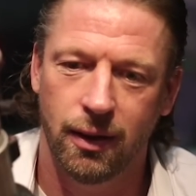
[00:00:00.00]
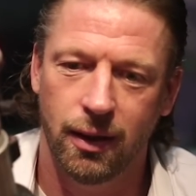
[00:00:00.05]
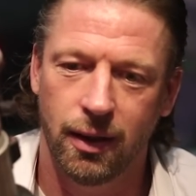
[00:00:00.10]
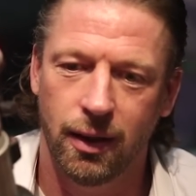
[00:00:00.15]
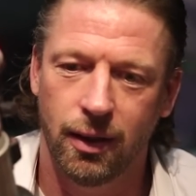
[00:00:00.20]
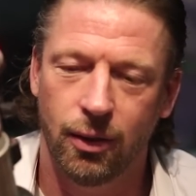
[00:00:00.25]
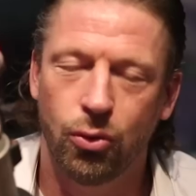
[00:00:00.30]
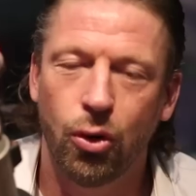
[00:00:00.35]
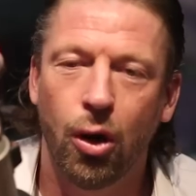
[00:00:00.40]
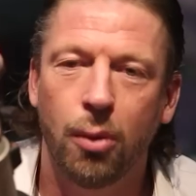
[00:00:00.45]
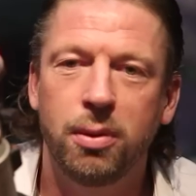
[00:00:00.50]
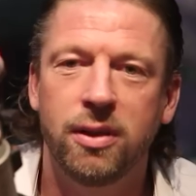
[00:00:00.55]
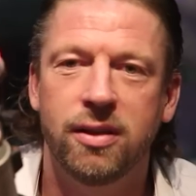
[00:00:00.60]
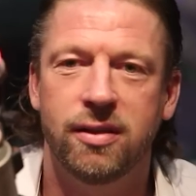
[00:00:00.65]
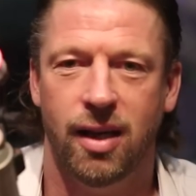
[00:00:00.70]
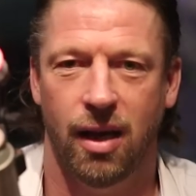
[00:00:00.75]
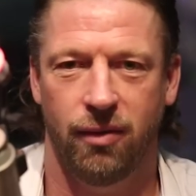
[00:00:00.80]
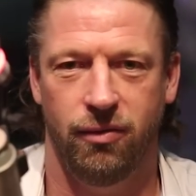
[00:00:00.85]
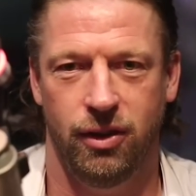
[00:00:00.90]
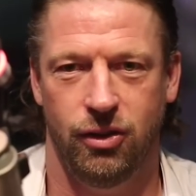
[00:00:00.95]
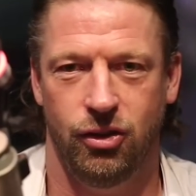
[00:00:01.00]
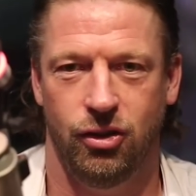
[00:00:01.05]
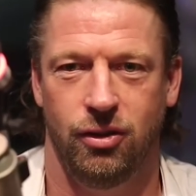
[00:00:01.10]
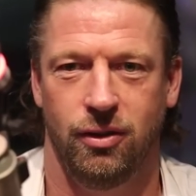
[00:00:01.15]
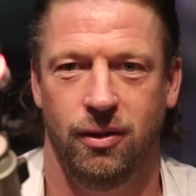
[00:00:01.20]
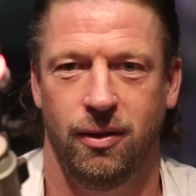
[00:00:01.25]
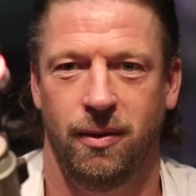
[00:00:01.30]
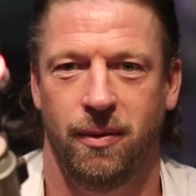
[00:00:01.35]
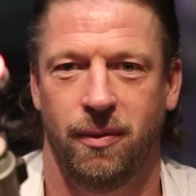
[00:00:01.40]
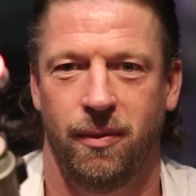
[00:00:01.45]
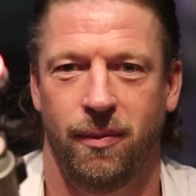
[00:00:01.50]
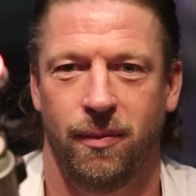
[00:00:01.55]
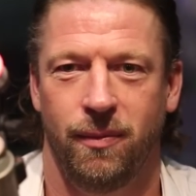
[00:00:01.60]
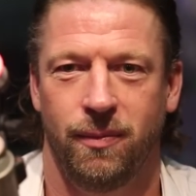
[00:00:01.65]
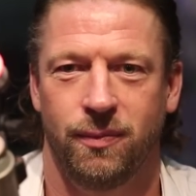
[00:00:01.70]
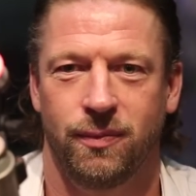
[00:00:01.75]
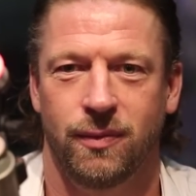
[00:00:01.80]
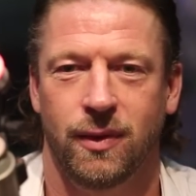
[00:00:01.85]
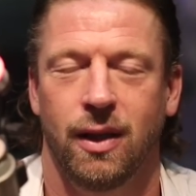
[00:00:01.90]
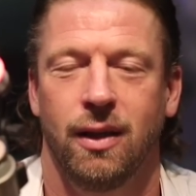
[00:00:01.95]
uh, Robbie Savage. Why
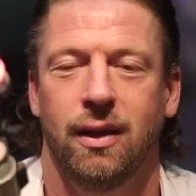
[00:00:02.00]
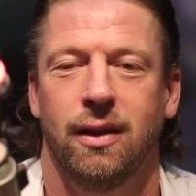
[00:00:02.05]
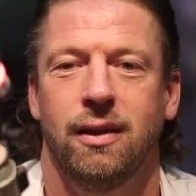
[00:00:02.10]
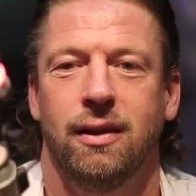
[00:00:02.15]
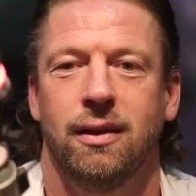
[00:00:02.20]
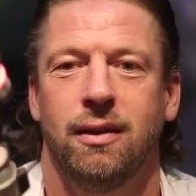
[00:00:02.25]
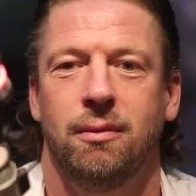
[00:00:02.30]
Robbie?